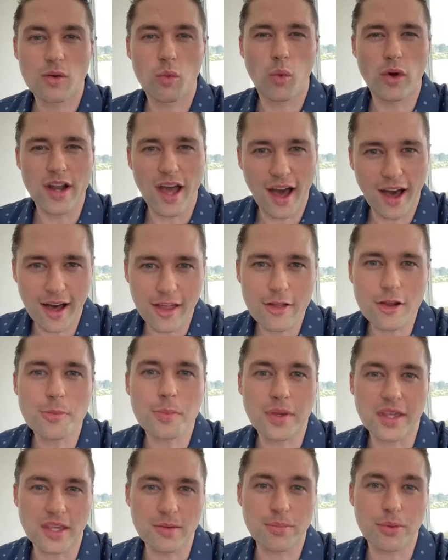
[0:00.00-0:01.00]
when other
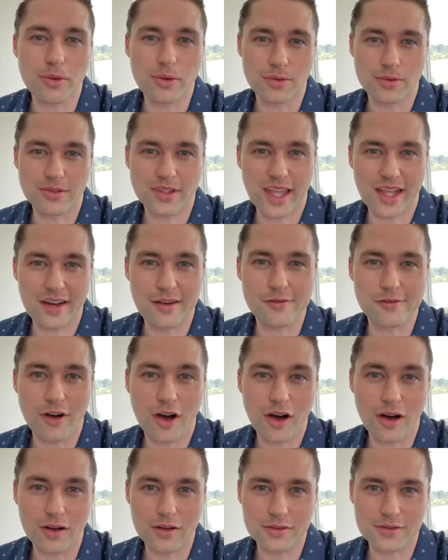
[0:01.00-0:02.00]
people get
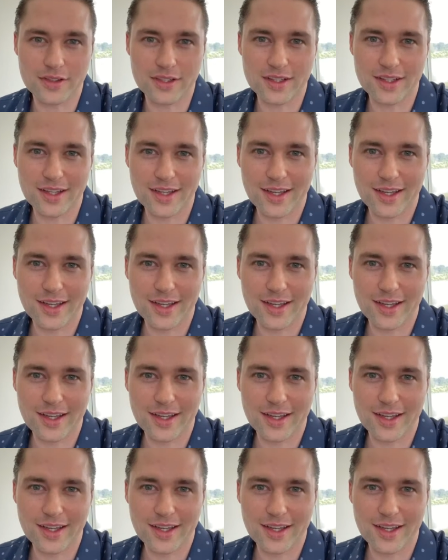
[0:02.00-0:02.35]
involved.